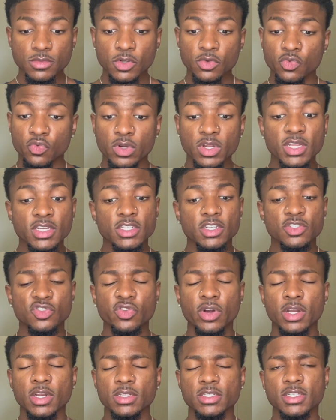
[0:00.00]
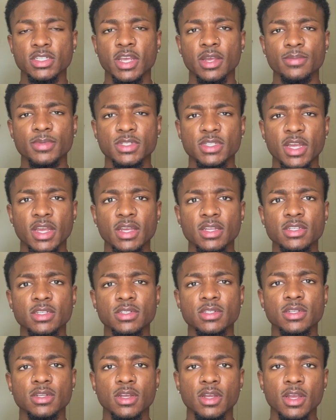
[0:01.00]
really just trying to skip
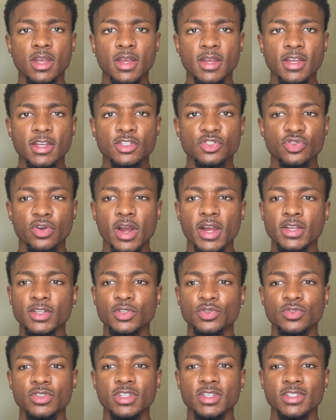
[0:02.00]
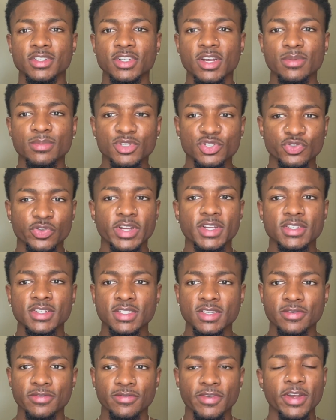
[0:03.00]
stages, trying to just jump straight to
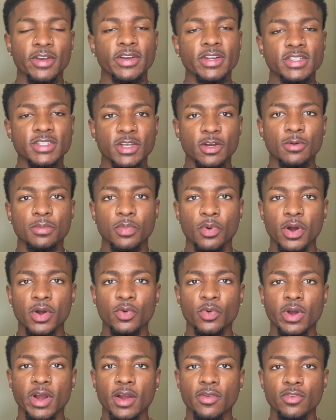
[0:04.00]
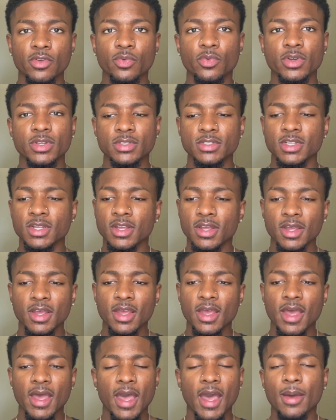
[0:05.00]
the fairy tale part where everyone's
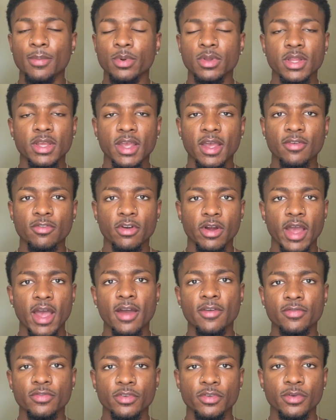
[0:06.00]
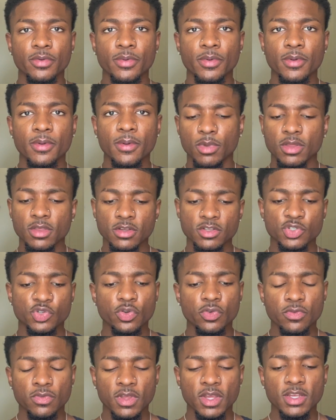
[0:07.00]
happily ever after. But the
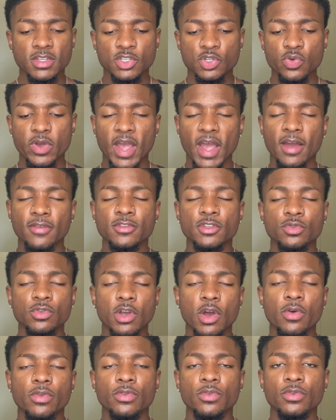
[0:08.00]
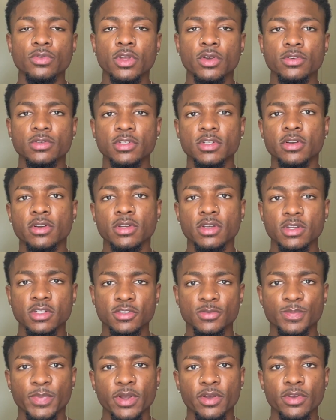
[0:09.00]
truth is, you have to go through those certain
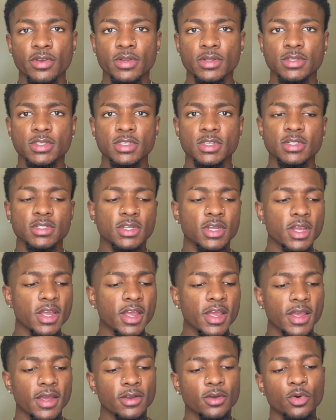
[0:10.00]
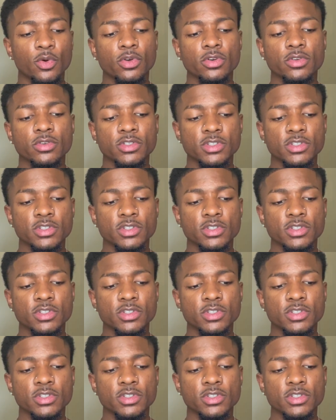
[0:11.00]
experiences in order